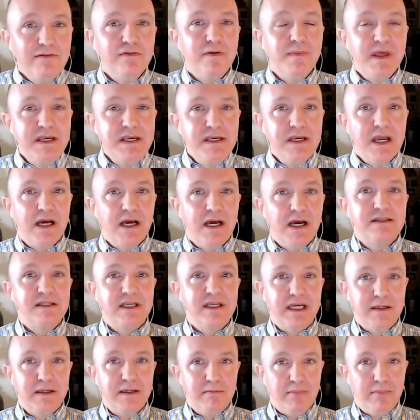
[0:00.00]
from the nuts
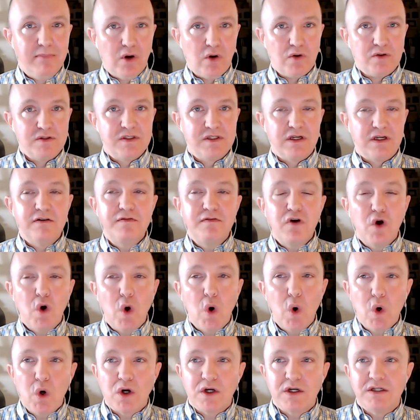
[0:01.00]
and bolts, of
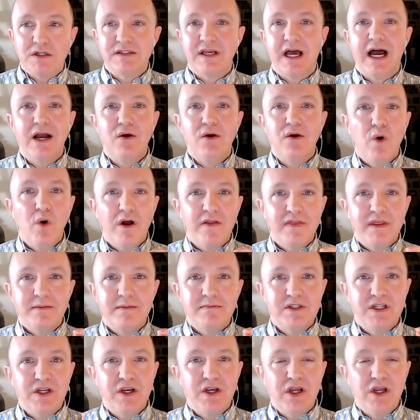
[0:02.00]
course, I want
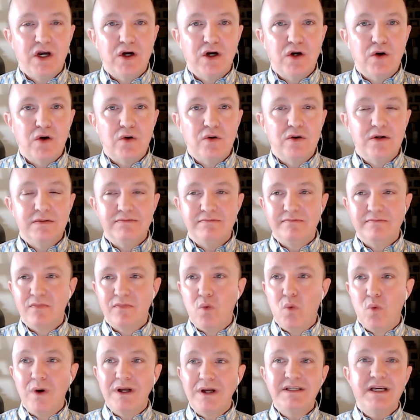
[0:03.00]
them to know
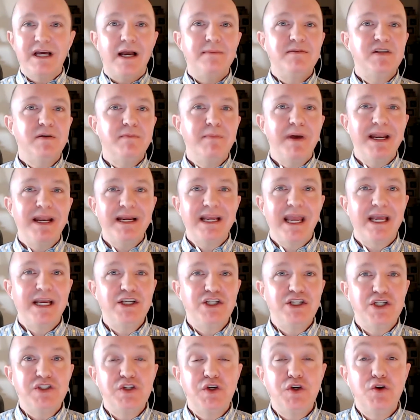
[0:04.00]
what types of
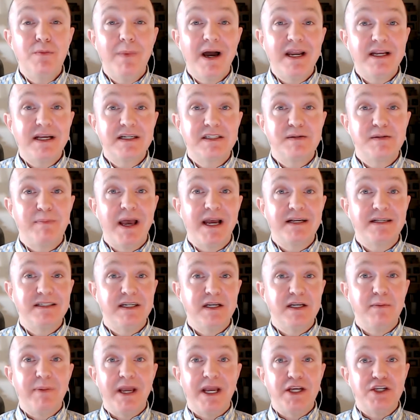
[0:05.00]
medications you might expect
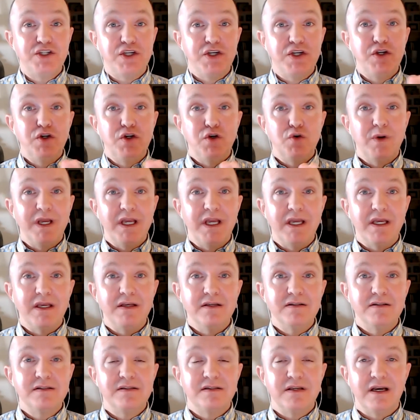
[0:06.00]
in a patient who
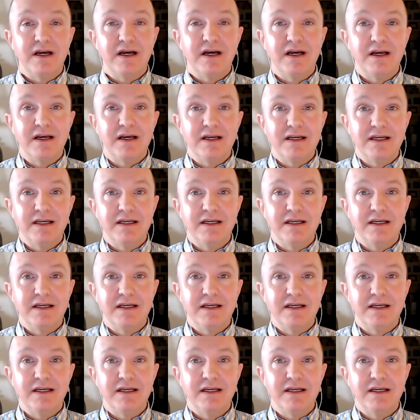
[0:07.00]
is uh,